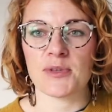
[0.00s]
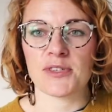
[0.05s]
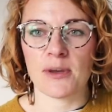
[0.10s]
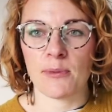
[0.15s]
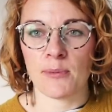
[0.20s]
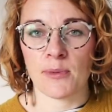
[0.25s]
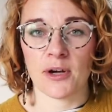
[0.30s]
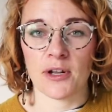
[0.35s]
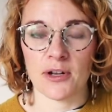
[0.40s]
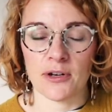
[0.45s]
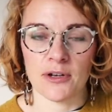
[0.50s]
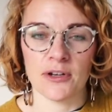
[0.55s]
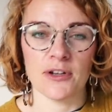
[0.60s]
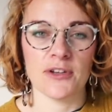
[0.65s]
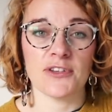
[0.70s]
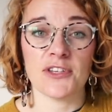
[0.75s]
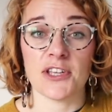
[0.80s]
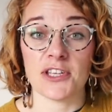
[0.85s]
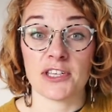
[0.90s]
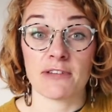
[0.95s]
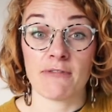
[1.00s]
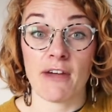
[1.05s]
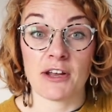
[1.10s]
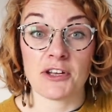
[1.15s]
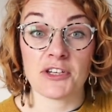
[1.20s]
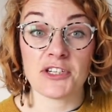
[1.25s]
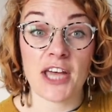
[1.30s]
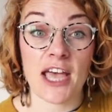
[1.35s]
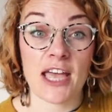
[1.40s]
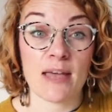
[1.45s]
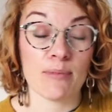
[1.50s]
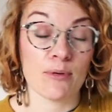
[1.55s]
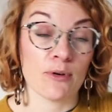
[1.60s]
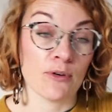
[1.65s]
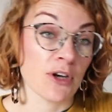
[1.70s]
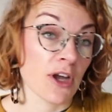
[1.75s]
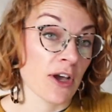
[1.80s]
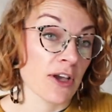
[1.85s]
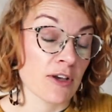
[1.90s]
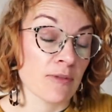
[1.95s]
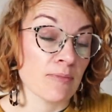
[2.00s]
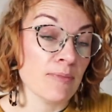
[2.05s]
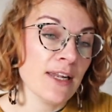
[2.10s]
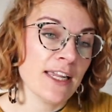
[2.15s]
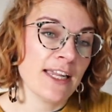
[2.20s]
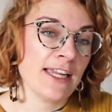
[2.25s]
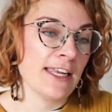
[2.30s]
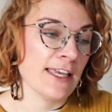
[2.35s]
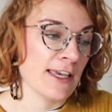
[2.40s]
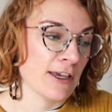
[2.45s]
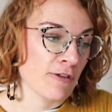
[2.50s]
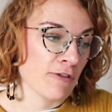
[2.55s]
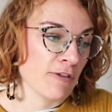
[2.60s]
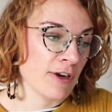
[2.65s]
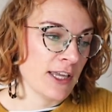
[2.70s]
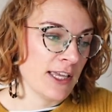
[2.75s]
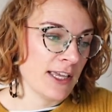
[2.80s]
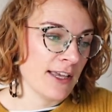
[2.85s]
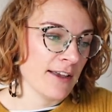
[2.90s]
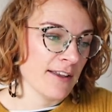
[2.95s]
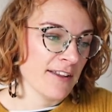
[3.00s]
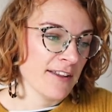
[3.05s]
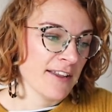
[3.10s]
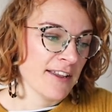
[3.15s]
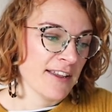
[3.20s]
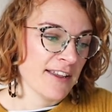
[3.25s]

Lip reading: with someone sitting around a table, and I completely agree.